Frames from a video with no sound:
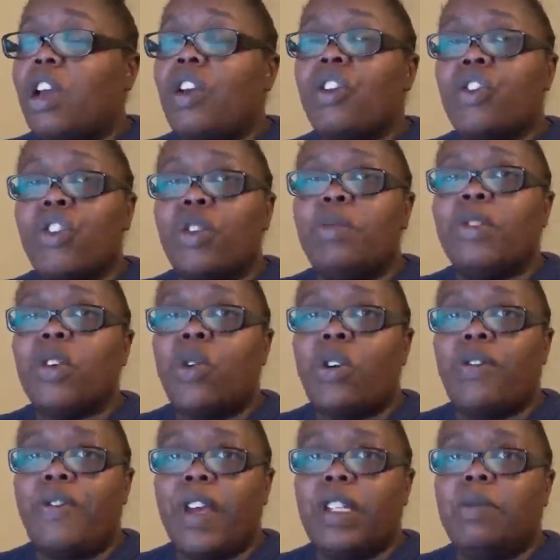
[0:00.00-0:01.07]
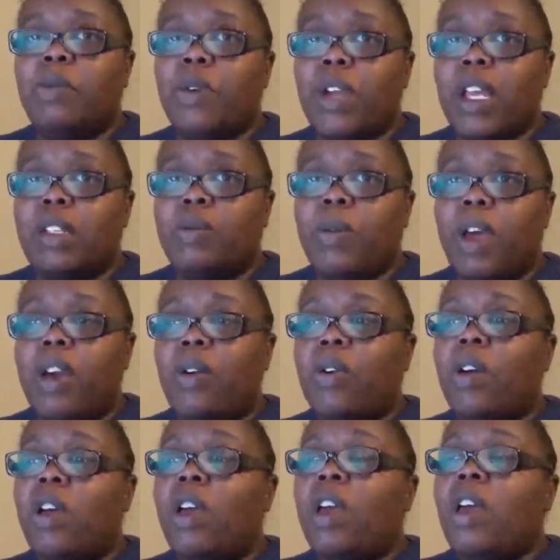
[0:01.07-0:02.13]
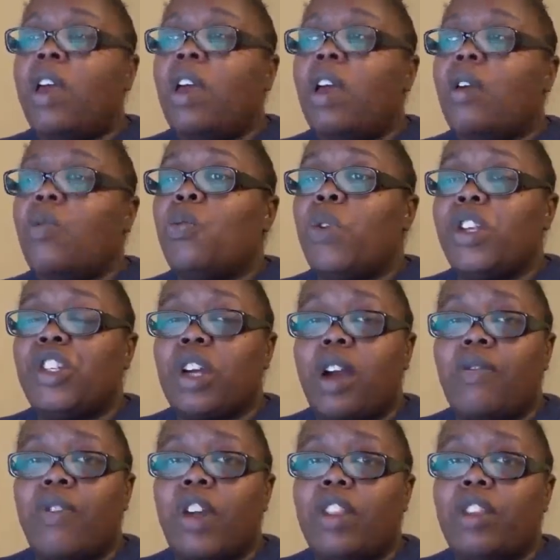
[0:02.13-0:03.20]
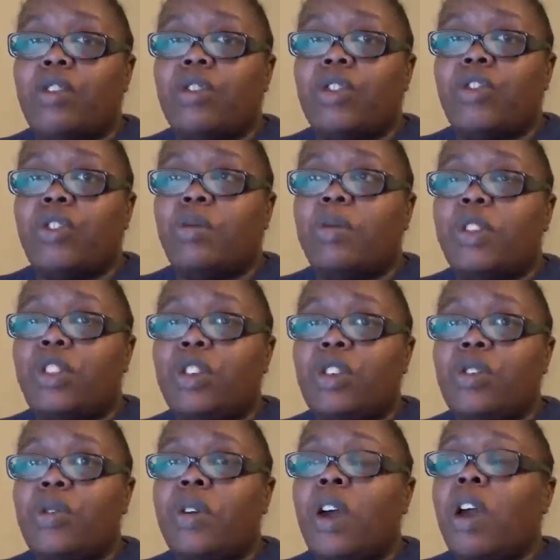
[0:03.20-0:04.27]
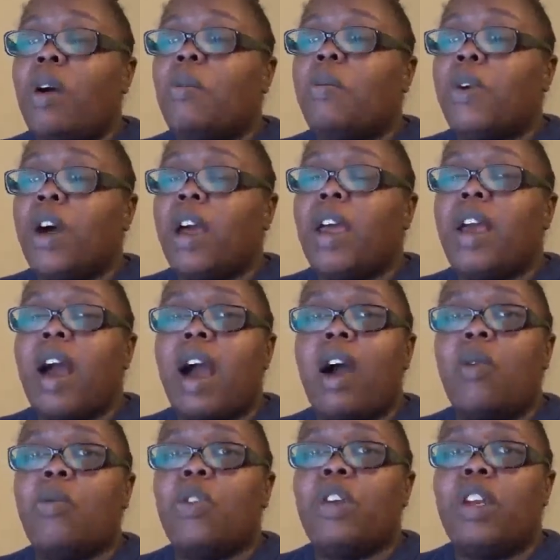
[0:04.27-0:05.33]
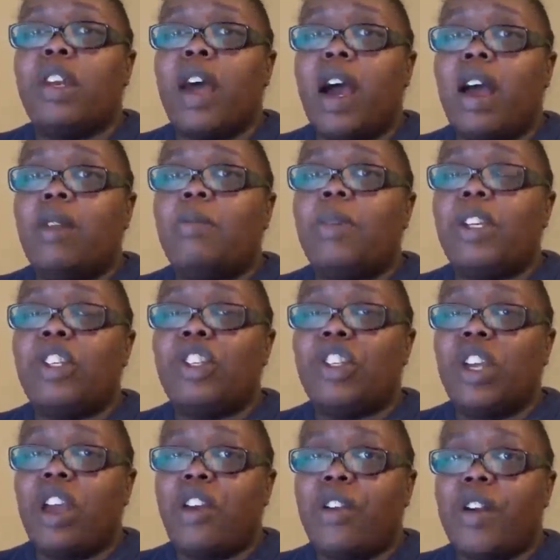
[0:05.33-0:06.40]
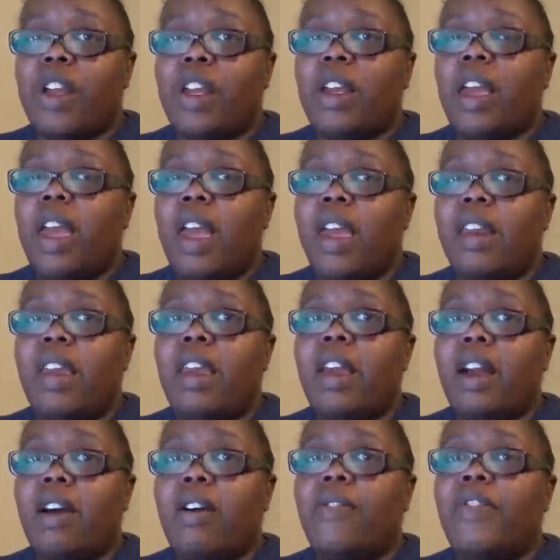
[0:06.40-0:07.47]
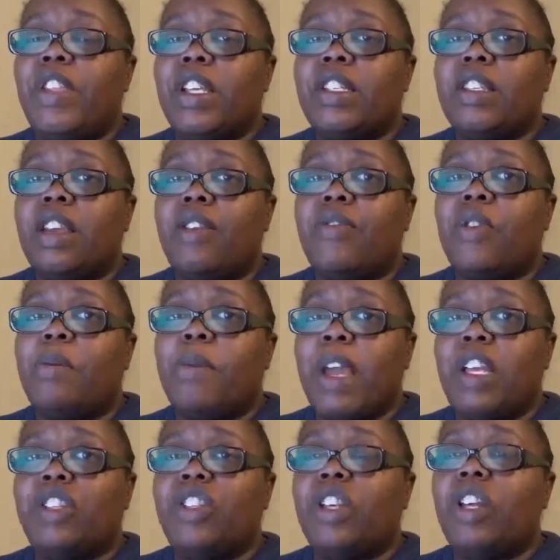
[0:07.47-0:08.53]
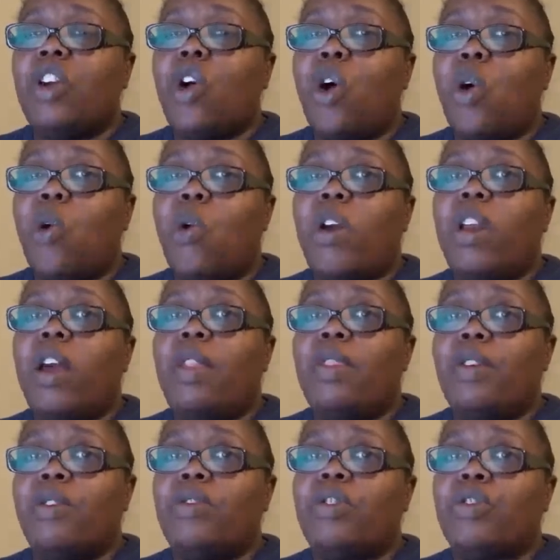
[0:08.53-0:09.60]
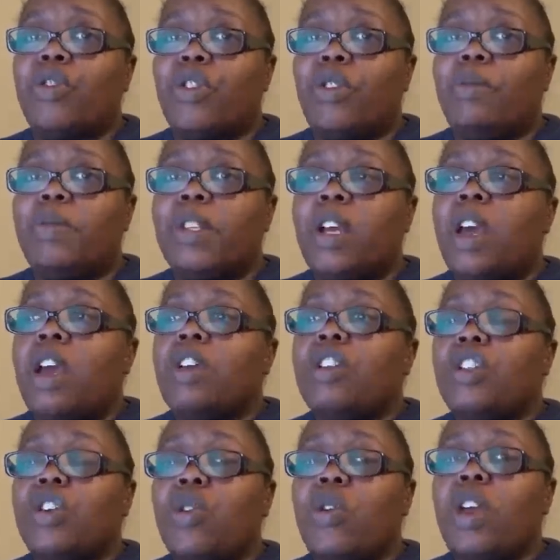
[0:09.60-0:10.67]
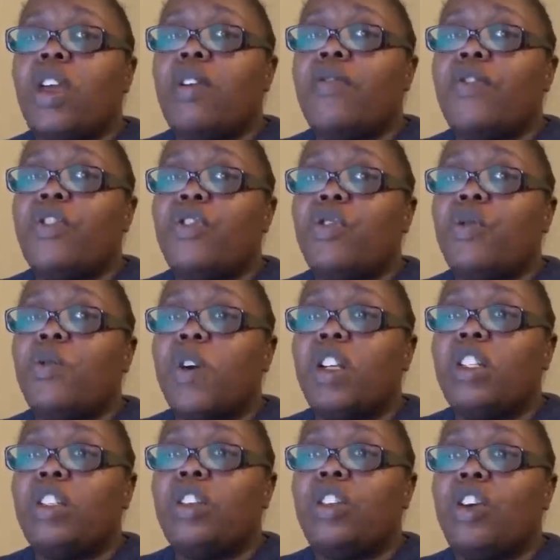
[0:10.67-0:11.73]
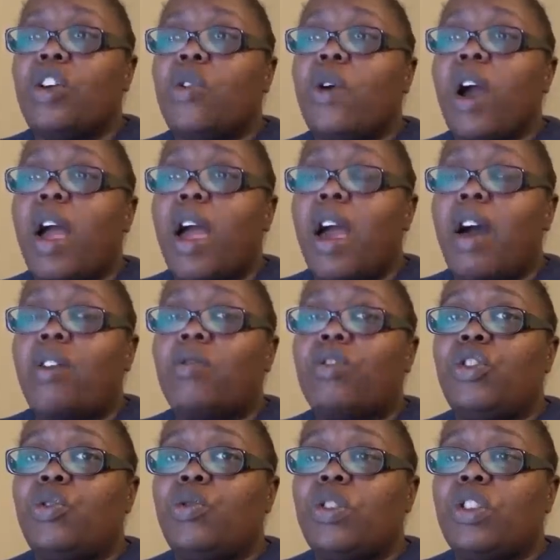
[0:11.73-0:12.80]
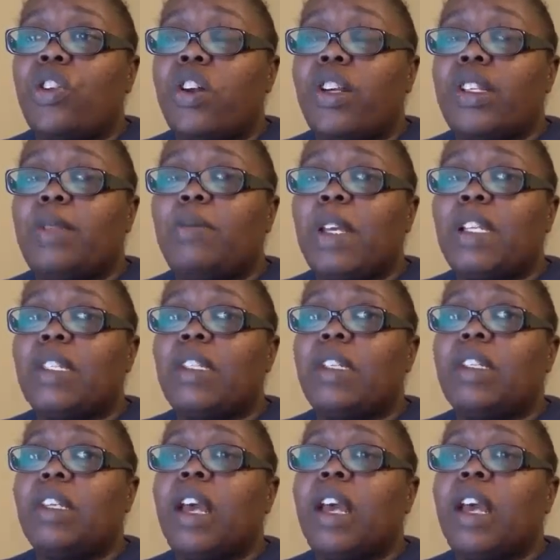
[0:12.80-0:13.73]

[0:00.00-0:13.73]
groups on Facebook as well, which I run those groups too. but I will not be sharing any of this information on those groups. So if you want to know how to start this business